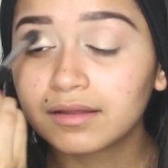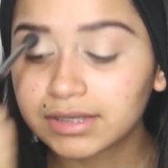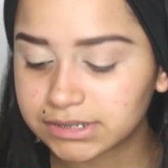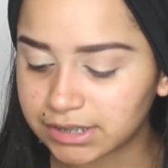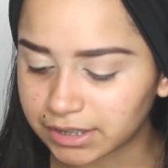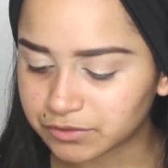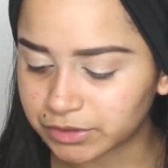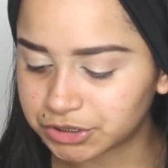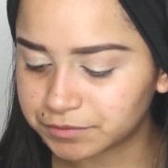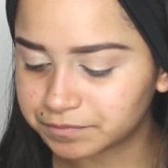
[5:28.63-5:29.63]
Let's see, next
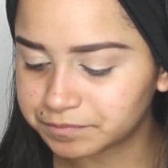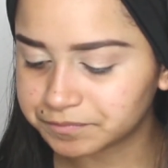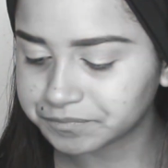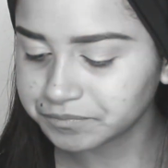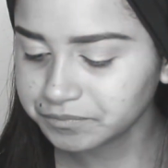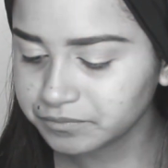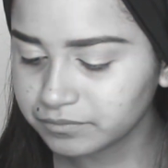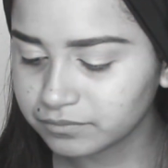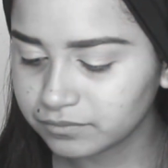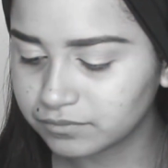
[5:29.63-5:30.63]
question.
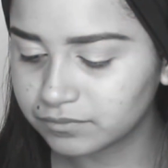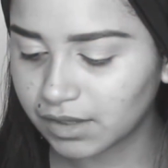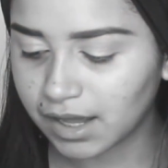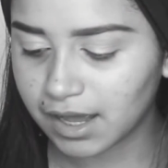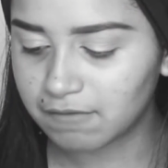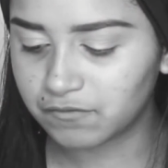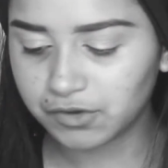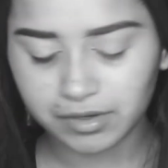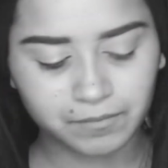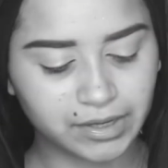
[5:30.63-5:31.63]
If
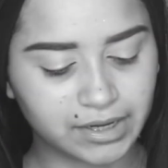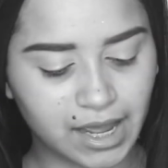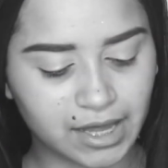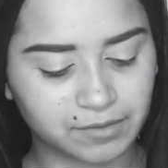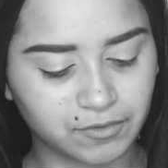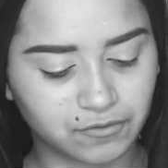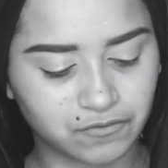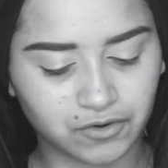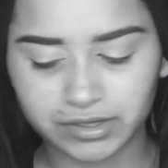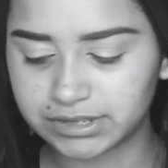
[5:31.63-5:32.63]
you can be an animal
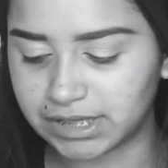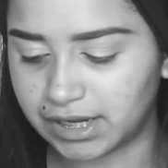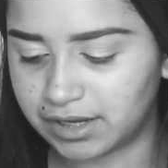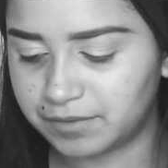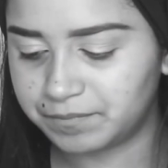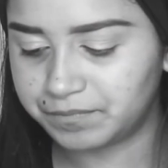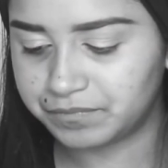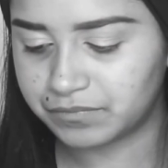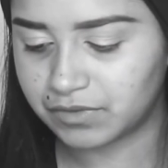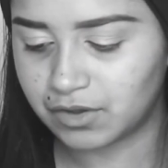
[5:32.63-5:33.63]
for a day,
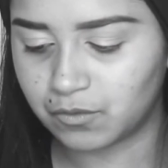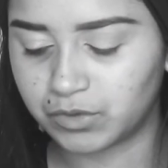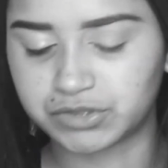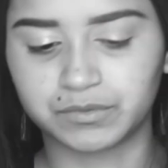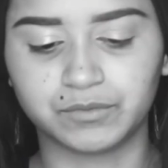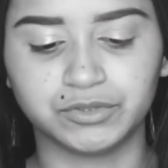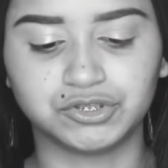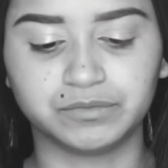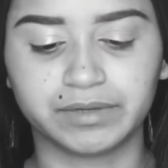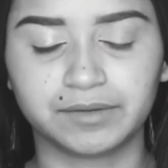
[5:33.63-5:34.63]
which one
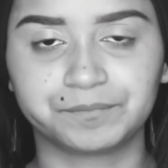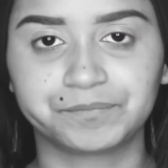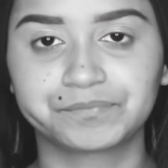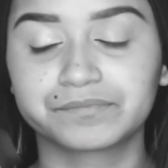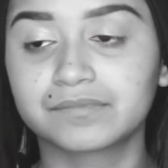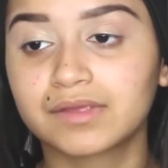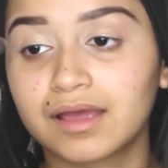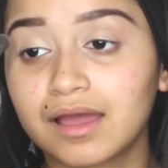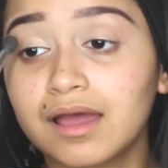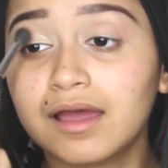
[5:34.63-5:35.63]
would you be?
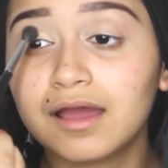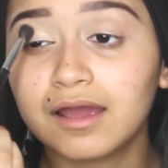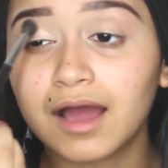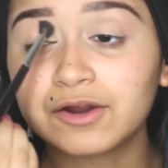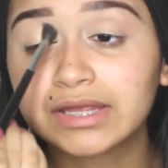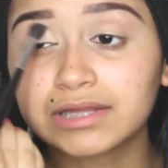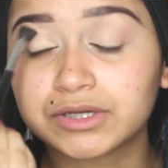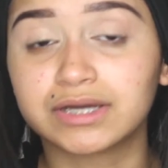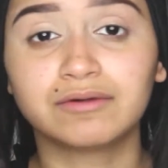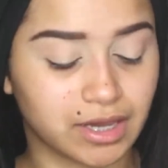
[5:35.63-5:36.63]
I don't really
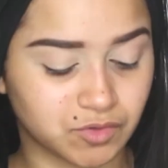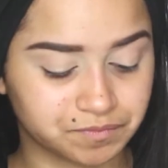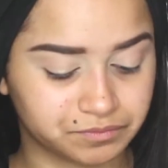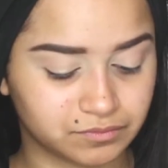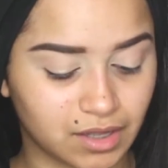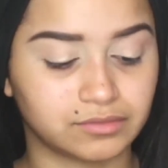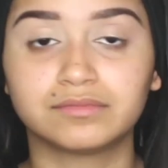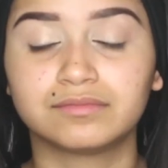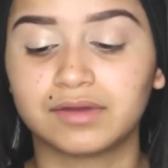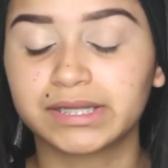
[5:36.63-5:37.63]
like that question because I don't
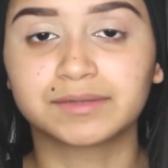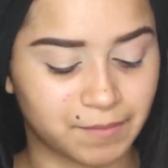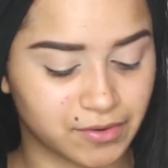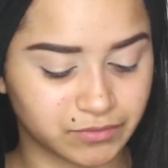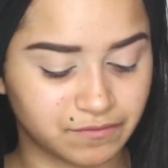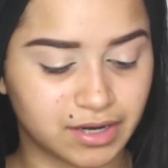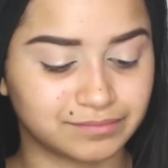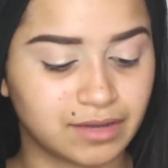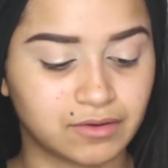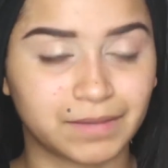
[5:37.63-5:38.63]
like animals.
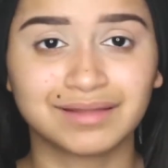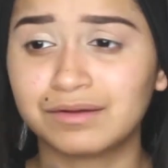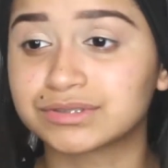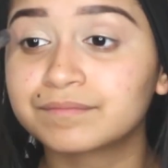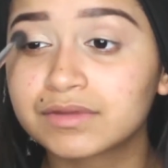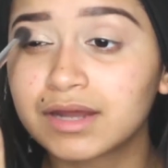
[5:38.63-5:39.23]
I know.